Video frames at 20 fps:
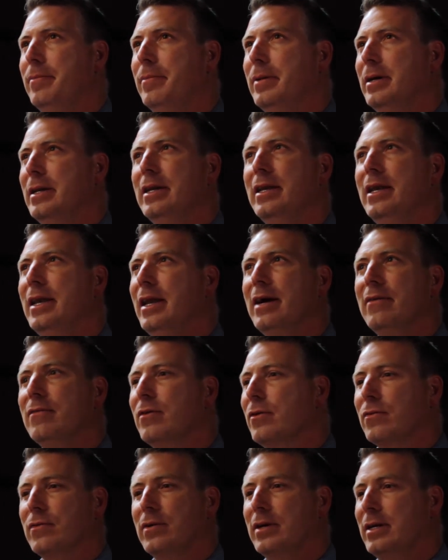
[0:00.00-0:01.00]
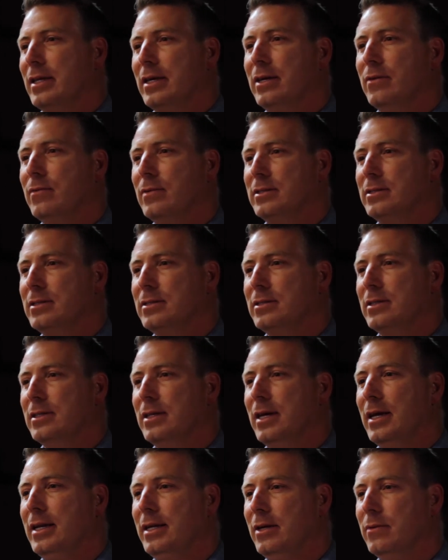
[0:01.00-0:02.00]
But never really. It was
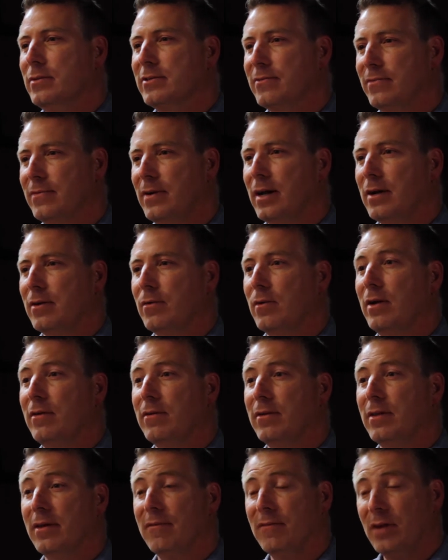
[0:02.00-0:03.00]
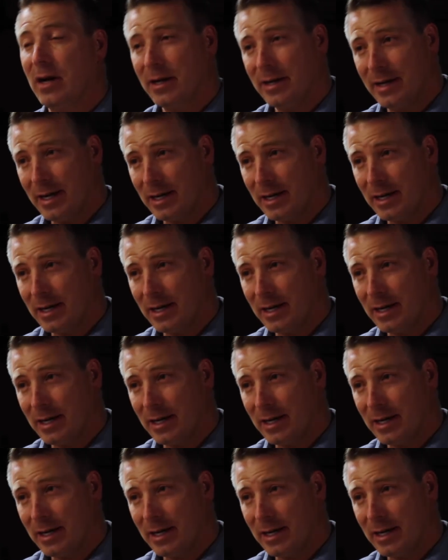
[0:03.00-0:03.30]
the idea was fun. It, the very